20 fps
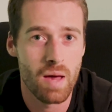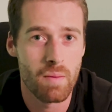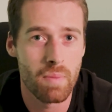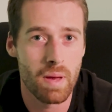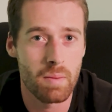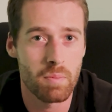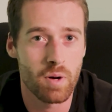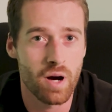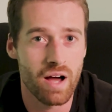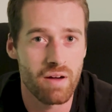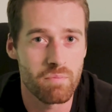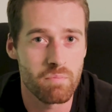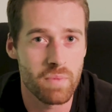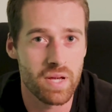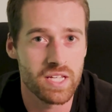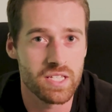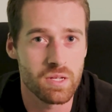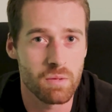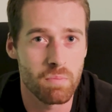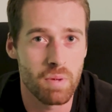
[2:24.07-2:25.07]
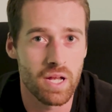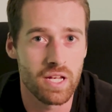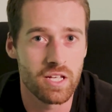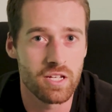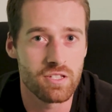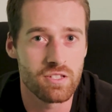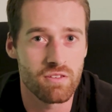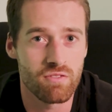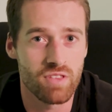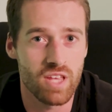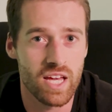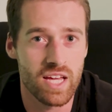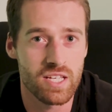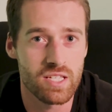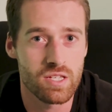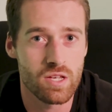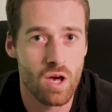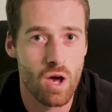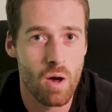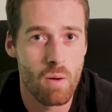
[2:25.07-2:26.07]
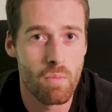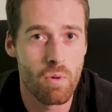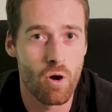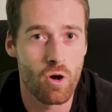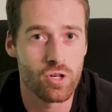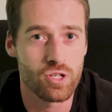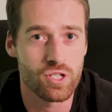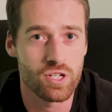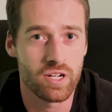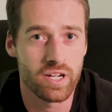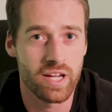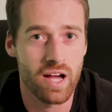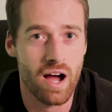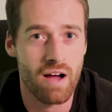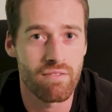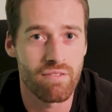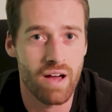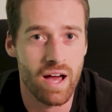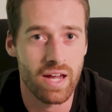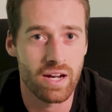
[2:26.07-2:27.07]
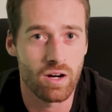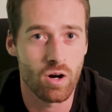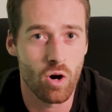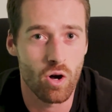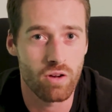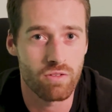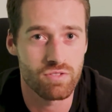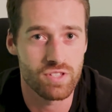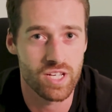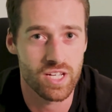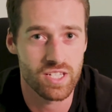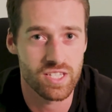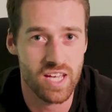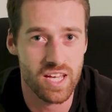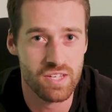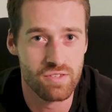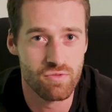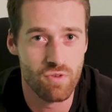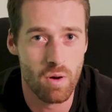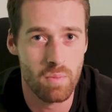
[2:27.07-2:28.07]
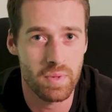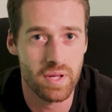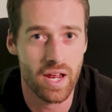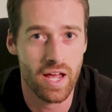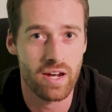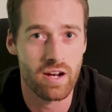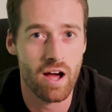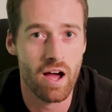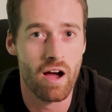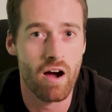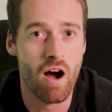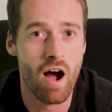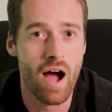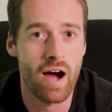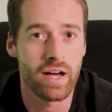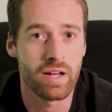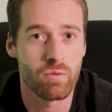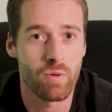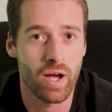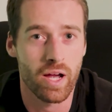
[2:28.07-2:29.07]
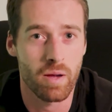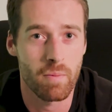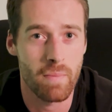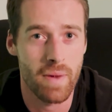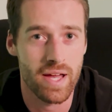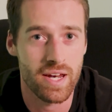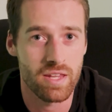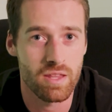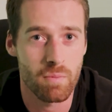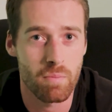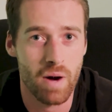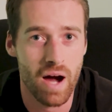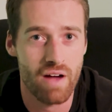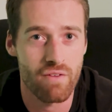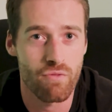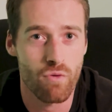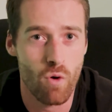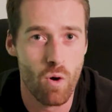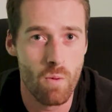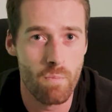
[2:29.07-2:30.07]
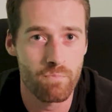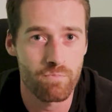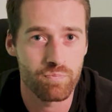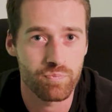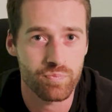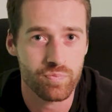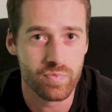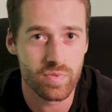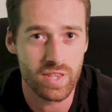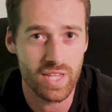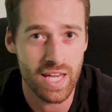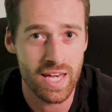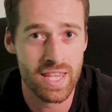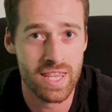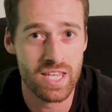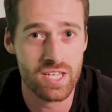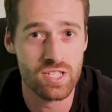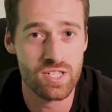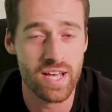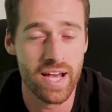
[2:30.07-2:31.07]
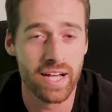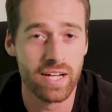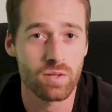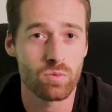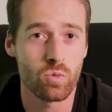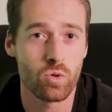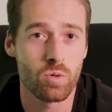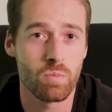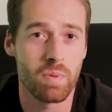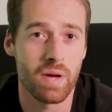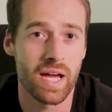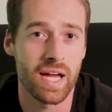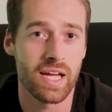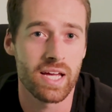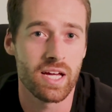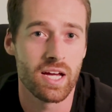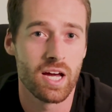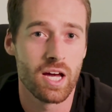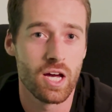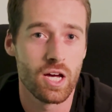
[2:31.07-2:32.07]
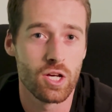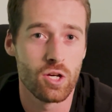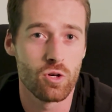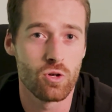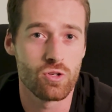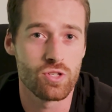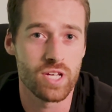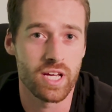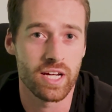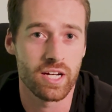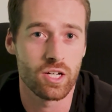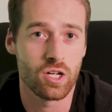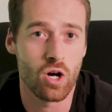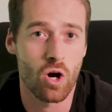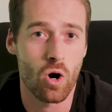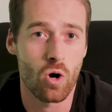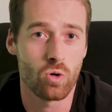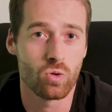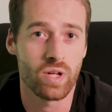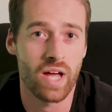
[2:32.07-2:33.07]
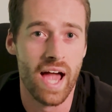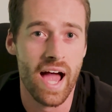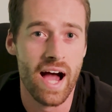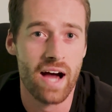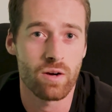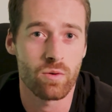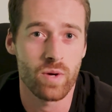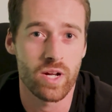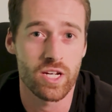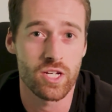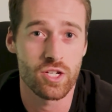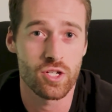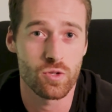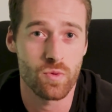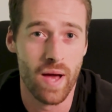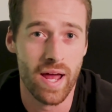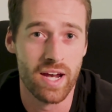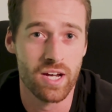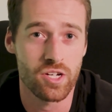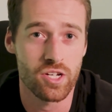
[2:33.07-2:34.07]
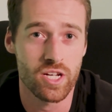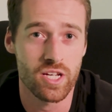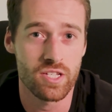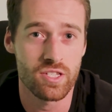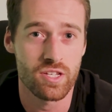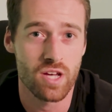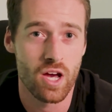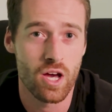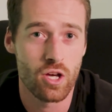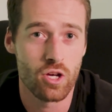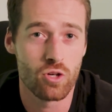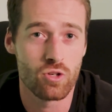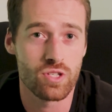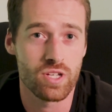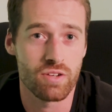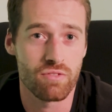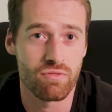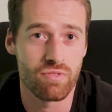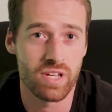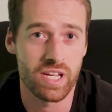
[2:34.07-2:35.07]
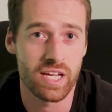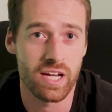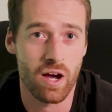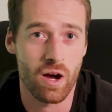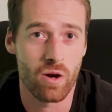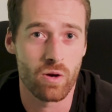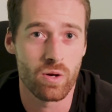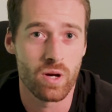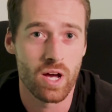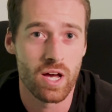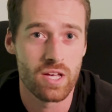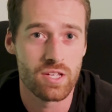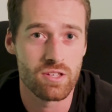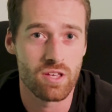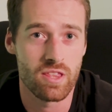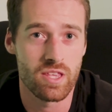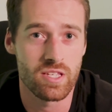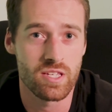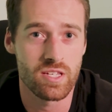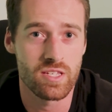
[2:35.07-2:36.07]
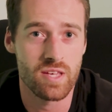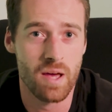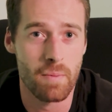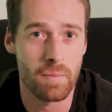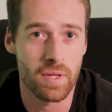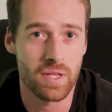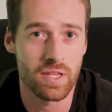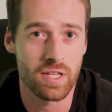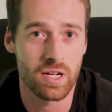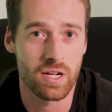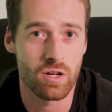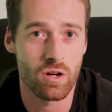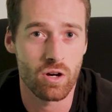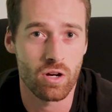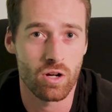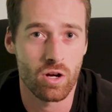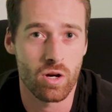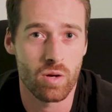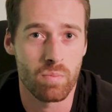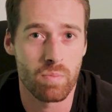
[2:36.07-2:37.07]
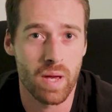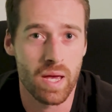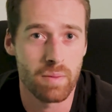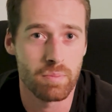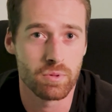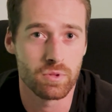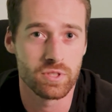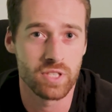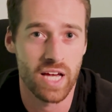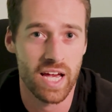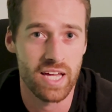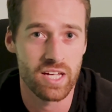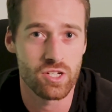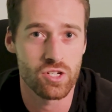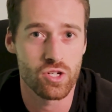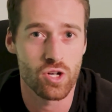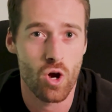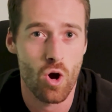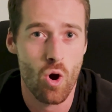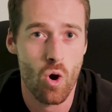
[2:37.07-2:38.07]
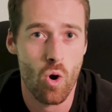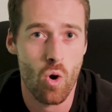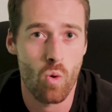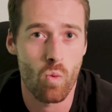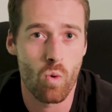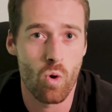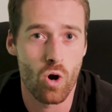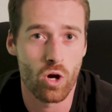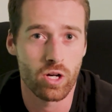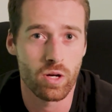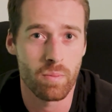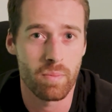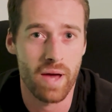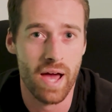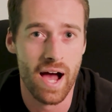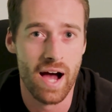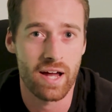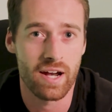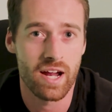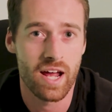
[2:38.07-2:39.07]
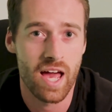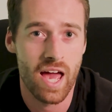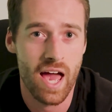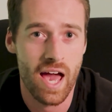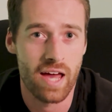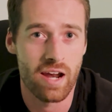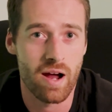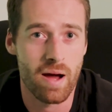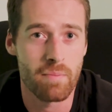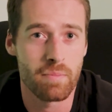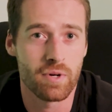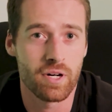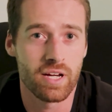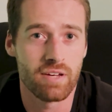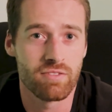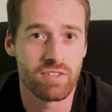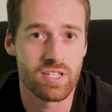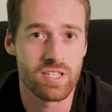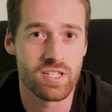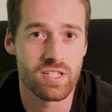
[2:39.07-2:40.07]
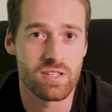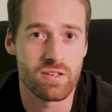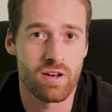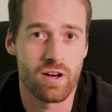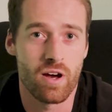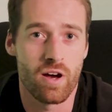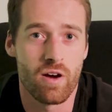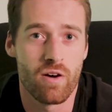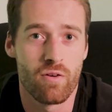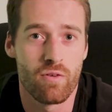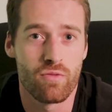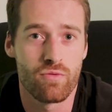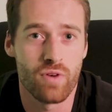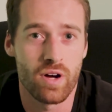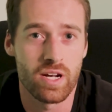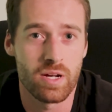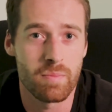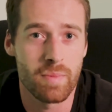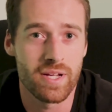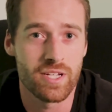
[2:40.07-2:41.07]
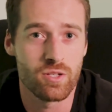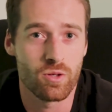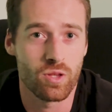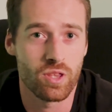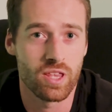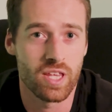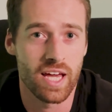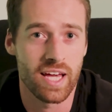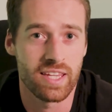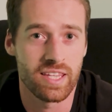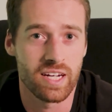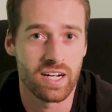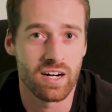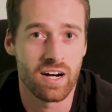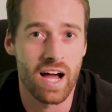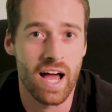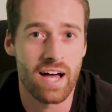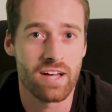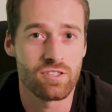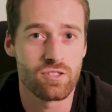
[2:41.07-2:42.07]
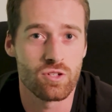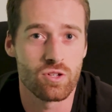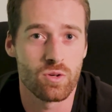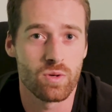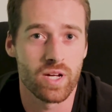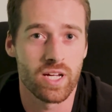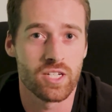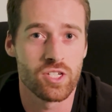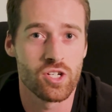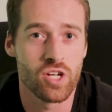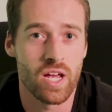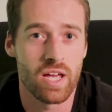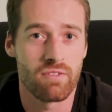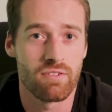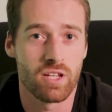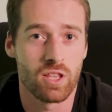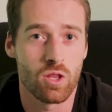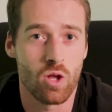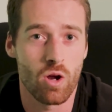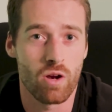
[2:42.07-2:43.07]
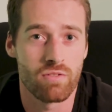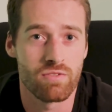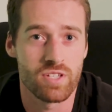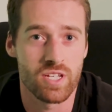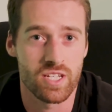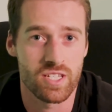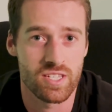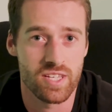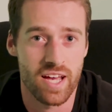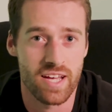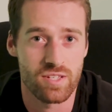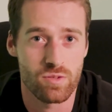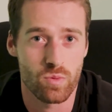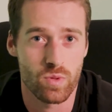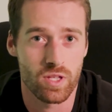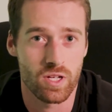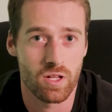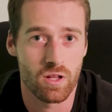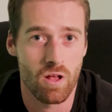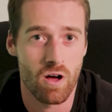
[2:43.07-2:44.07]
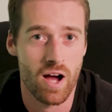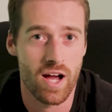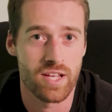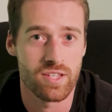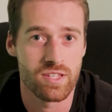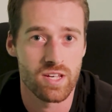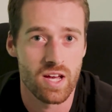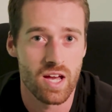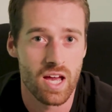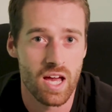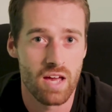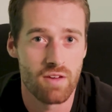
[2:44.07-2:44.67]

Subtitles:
People have mixed opinions of these. Personally, I've had a lot of success from it and I highly recommend the platform. The second would be using cold outreach strategies using video. So this is something that not a lot of people teach or work about, and I believe this is a fundamental thing that allows you to achieve a lot of success with clients.